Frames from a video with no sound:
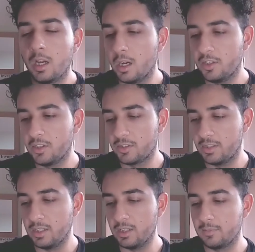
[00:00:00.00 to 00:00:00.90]

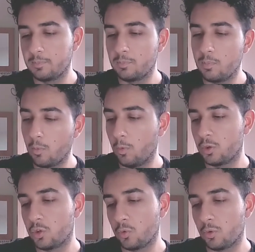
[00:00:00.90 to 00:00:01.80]
Just
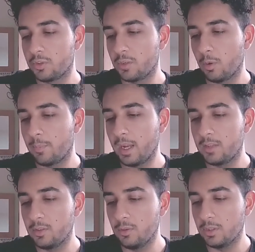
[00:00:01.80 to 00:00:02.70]
what shorts and what
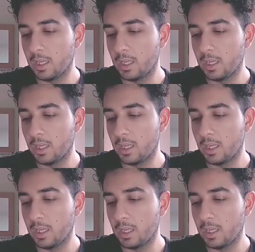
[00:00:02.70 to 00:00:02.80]
pants you use,